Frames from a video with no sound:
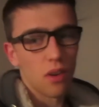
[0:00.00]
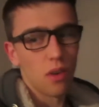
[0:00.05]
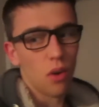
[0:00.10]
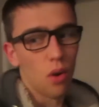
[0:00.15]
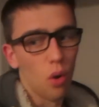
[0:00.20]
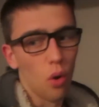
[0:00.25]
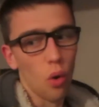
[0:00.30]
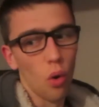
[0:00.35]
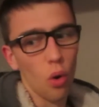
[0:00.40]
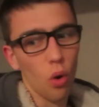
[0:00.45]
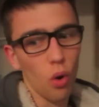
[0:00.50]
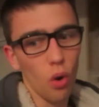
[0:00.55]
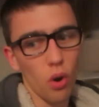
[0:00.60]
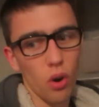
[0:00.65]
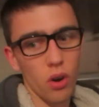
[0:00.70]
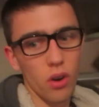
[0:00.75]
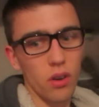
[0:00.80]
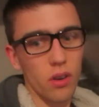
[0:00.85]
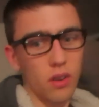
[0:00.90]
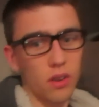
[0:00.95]

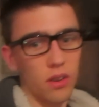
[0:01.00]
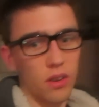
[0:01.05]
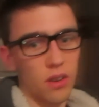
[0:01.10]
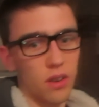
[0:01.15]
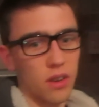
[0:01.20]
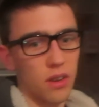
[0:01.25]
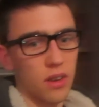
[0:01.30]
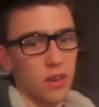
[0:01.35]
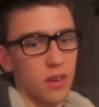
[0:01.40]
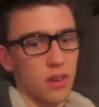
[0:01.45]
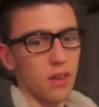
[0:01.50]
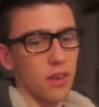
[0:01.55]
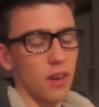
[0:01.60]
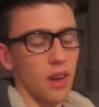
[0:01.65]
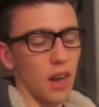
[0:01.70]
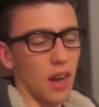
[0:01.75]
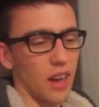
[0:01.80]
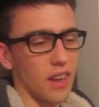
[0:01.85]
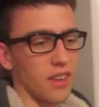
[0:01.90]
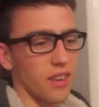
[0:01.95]
or
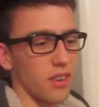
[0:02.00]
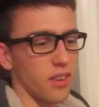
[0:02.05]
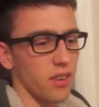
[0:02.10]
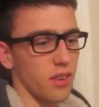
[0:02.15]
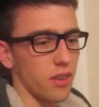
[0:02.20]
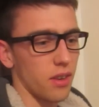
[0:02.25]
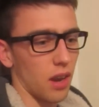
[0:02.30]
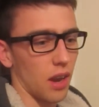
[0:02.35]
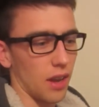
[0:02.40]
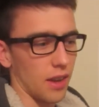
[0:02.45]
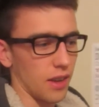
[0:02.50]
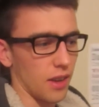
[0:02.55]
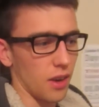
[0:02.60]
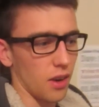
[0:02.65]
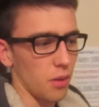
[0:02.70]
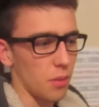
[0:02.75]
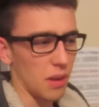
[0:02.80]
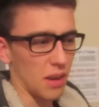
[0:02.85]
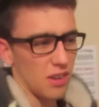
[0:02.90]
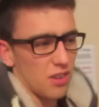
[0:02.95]
I just, like, you know
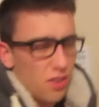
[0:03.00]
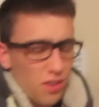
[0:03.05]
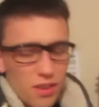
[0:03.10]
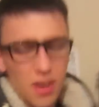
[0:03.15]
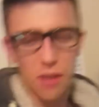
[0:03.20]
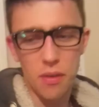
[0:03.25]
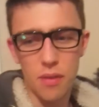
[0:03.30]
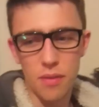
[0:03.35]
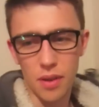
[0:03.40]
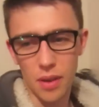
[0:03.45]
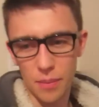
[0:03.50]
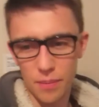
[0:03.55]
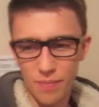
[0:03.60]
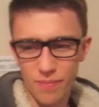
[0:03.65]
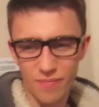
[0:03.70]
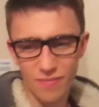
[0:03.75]
what I mean, just get rid of it.